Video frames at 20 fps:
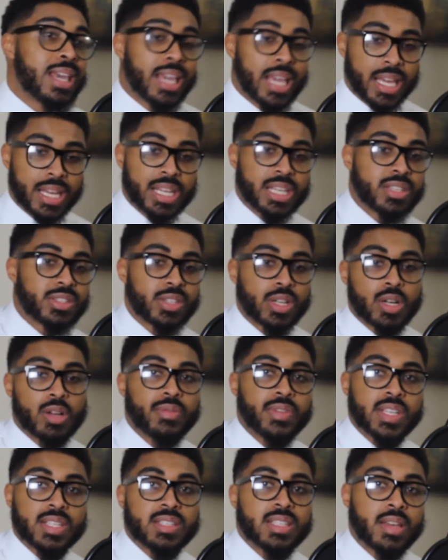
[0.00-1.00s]
and he served
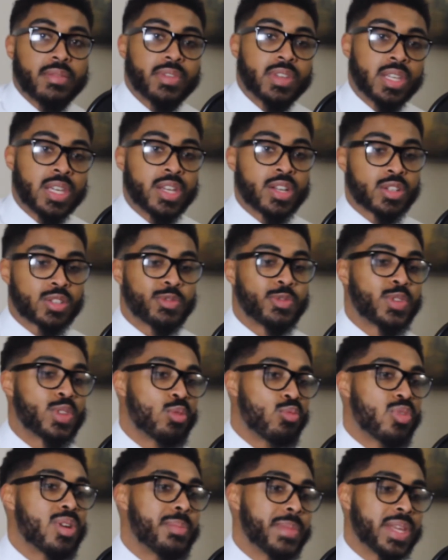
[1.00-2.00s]
his seven years for the
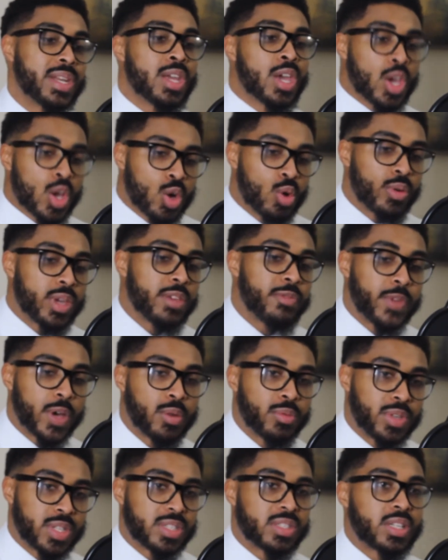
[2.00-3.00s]
woman who he
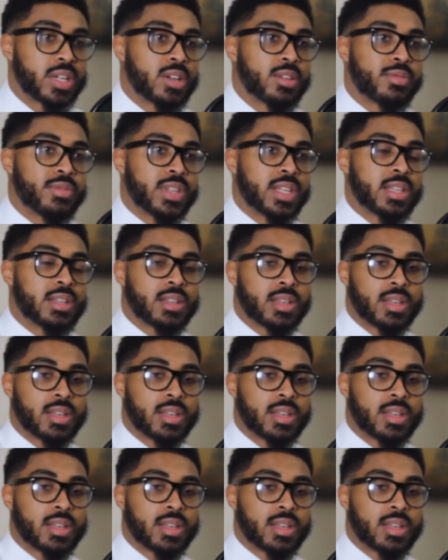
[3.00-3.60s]
felt deserved it.